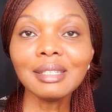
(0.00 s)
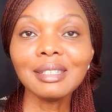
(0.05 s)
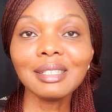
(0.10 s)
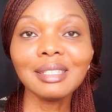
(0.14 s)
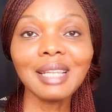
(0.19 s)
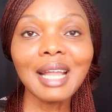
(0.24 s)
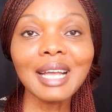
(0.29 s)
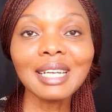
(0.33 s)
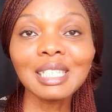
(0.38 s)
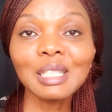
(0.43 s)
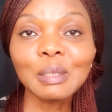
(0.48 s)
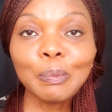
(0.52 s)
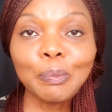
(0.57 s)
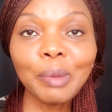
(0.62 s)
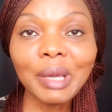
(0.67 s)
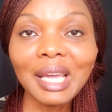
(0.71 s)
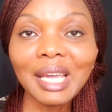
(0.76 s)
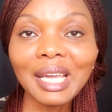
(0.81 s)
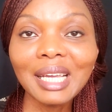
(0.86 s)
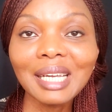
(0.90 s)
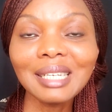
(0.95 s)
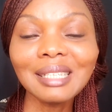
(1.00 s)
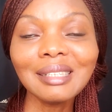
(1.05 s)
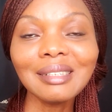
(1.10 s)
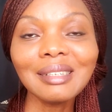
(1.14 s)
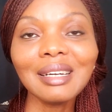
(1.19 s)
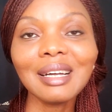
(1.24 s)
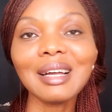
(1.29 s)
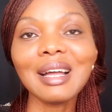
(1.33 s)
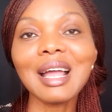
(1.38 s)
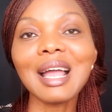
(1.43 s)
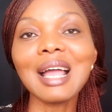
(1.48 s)
the next bill,
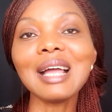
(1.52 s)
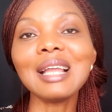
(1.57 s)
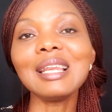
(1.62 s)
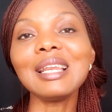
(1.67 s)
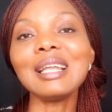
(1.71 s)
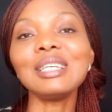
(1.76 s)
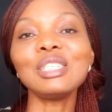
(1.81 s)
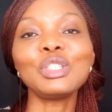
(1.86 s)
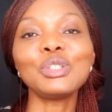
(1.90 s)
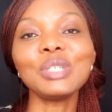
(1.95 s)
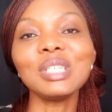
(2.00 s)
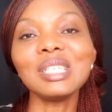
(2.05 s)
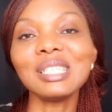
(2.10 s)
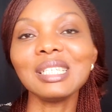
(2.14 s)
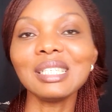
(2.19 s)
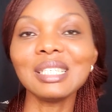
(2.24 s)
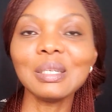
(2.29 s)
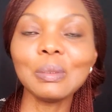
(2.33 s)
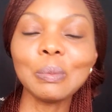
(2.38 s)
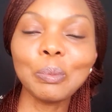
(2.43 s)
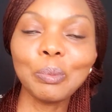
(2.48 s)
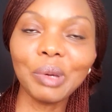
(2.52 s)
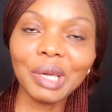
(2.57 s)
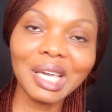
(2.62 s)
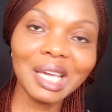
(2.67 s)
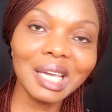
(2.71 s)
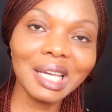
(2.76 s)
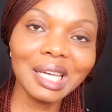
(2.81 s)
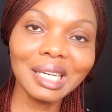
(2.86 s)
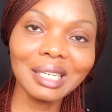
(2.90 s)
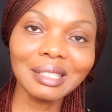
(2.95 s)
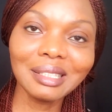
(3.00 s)
electricity
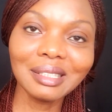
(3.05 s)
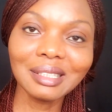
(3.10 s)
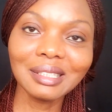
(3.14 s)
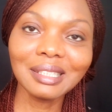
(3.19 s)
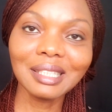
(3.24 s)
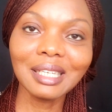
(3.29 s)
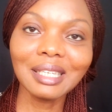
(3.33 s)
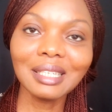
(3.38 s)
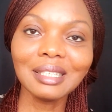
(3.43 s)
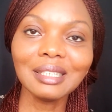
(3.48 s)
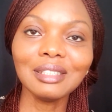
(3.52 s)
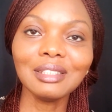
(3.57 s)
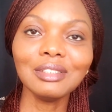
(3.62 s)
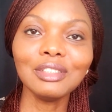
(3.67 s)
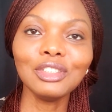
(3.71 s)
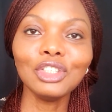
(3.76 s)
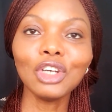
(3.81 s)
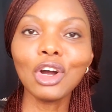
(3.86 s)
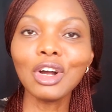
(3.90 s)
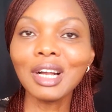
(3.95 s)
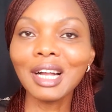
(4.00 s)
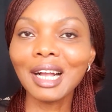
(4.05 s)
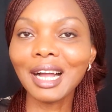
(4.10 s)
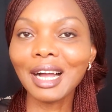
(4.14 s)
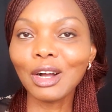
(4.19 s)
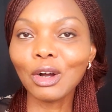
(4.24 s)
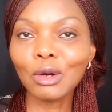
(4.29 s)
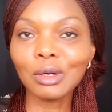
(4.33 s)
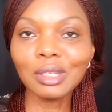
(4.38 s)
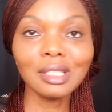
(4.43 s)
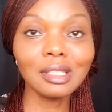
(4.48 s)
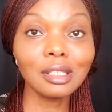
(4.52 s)
bill, the younger
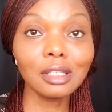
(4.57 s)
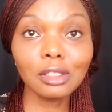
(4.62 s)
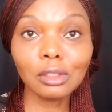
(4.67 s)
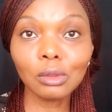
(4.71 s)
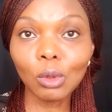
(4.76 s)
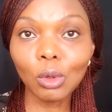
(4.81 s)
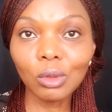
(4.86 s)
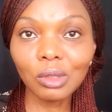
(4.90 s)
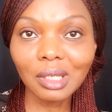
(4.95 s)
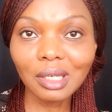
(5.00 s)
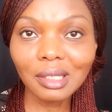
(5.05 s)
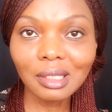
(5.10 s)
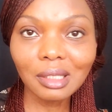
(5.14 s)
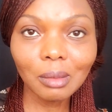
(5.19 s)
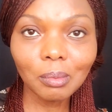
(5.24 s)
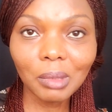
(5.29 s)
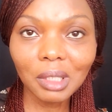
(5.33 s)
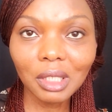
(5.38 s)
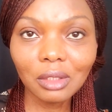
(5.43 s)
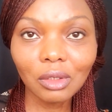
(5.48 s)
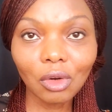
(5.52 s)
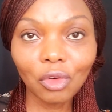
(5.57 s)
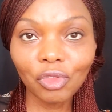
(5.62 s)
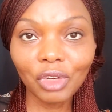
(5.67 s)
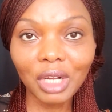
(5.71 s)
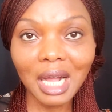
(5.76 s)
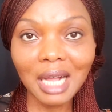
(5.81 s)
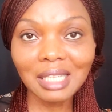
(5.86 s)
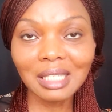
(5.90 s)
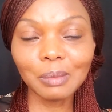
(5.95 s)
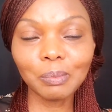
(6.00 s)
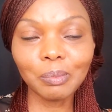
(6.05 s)
or is it older sibling of
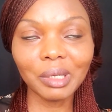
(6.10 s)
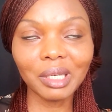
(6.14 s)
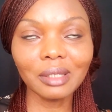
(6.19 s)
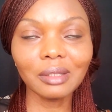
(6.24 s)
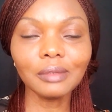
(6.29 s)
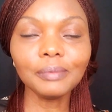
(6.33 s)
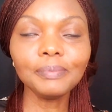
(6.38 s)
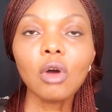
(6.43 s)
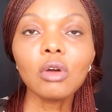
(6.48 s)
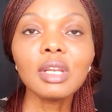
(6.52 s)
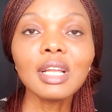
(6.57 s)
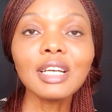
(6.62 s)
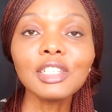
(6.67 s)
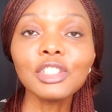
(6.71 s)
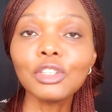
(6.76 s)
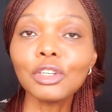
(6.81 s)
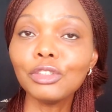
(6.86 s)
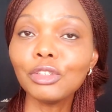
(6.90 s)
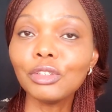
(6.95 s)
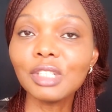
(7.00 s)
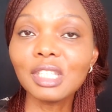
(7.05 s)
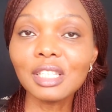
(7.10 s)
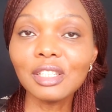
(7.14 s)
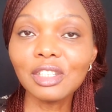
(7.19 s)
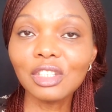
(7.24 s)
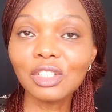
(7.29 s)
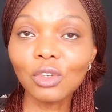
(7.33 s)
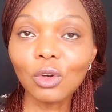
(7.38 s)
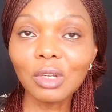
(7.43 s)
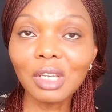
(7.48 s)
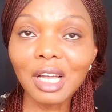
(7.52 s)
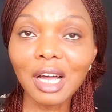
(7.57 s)
gas bill. Unless you're using
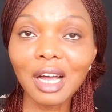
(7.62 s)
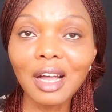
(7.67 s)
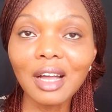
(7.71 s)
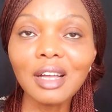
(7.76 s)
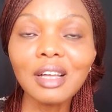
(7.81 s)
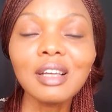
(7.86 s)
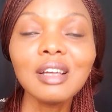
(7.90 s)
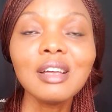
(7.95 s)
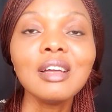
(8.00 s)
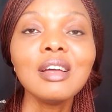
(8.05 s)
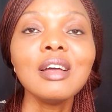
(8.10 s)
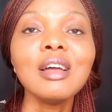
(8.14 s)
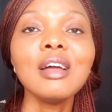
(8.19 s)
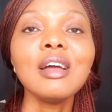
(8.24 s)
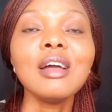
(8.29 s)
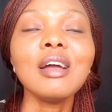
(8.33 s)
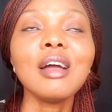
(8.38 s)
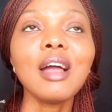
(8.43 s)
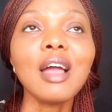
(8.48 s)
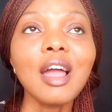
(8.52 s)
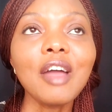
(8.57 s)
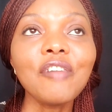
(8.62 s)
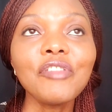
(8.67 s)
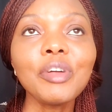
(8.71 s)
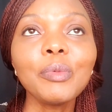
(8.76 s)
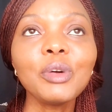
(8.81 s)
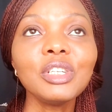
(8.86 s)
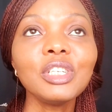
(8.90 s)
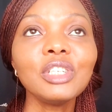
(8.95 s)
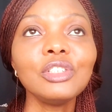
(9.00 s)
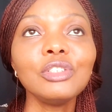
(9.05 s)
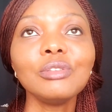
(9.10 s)
solar,
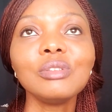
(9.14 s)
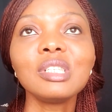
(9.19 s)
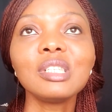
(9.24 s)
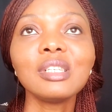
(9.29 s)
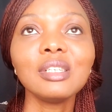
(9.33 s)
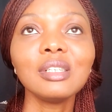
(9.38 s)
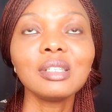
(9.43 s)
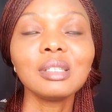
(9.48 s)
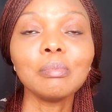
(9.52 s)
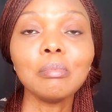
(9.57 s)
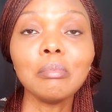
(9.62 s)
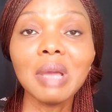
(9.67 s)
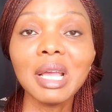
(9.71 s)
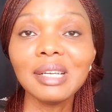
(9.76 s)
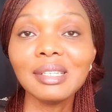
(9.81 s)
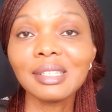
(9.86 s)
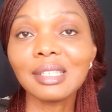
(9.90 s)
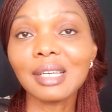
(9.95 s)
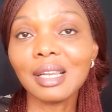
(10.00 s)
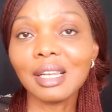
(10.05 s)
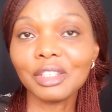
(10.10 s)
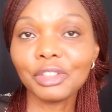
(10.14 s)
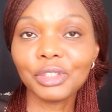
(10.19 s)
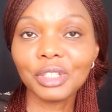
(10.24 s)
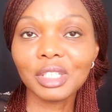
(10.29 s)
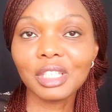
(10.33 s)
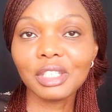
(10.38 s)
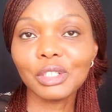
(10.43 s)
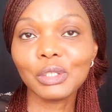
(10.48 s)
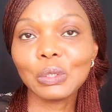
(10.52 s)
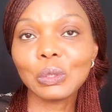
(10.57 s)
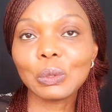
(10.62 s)
everybody uses mains
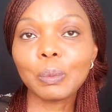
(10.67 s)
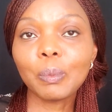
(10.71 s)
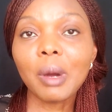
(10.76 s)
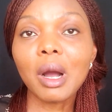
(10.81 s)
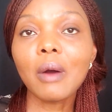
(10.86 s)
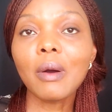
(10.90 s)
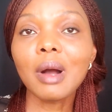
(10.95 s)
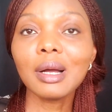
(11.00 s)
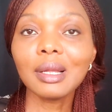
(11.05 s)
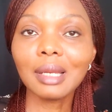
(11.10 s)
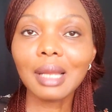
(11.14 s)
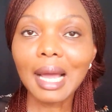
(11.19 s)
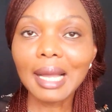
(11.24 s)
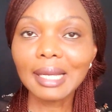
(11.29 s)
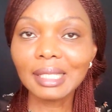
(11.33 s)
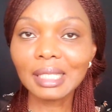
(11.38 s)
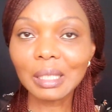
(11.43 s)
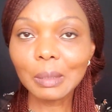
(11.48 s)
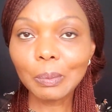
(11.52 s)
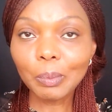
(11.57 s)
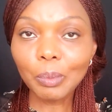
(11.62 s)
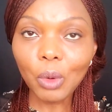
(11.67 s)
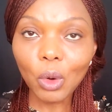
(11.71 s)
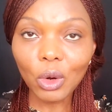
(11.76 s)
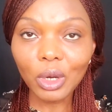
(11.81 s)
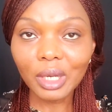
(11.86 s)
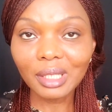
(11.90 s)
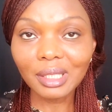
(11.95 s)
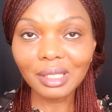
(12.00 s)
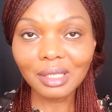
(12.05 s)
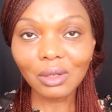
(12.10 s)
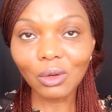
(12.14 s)
electricity to power lighting
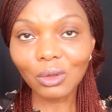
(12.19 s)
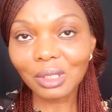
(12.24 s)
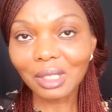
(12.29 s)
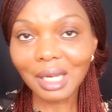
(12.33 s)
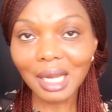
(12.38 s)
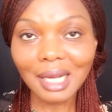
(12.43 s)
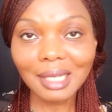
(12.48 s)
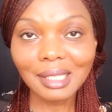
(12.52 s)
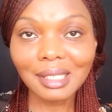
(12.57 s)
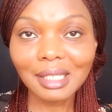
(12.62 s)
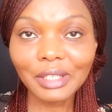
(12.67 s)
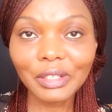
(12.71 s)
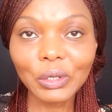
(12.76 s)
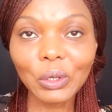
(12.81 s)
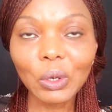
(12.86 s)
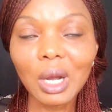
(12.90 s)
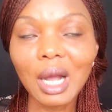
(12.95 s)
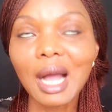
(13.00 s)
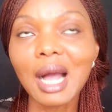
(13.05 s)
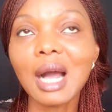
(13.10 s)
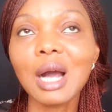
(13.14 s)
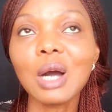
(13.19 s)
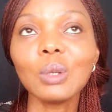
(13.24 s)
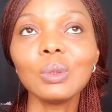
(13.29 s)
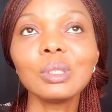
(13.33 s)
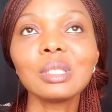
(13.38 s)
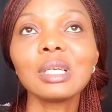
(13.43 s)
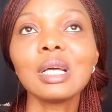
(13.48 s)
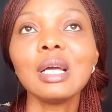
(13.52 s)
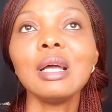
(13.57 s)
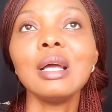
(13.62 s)
points, all the lights in your house,